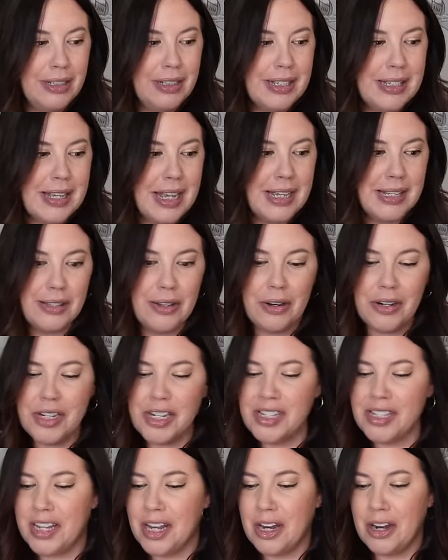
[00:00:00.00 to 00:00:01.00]
size
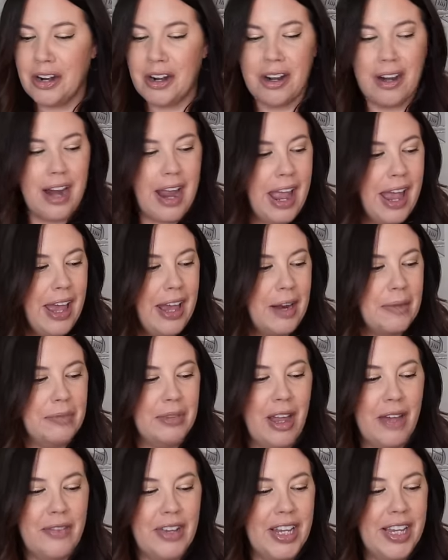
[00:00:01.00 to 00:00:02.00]
larges here, and I'm
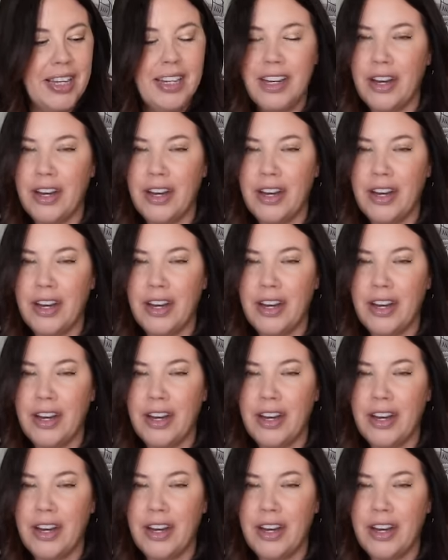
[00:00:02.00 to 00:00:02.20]
loving it.